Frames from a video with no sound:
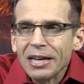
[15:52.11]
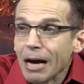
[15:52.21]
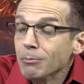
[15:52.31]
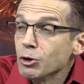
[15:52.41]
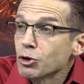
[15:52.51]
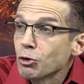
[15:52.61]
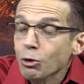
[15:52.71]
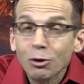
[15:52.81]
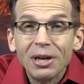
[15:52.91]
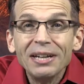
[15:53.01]
I'm just
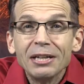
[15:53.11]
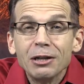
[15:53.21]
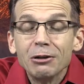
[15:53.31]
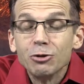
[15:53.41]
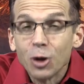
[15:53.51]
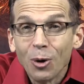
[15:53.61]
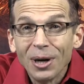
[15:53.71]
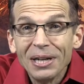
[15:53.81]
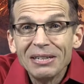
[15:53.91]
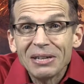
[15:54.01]
looking and
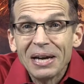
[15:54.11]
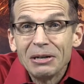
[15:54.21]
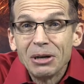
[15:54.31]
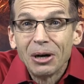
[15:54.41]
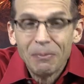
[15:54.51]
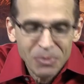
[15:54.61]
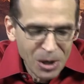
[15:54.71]
enjoying it and uh,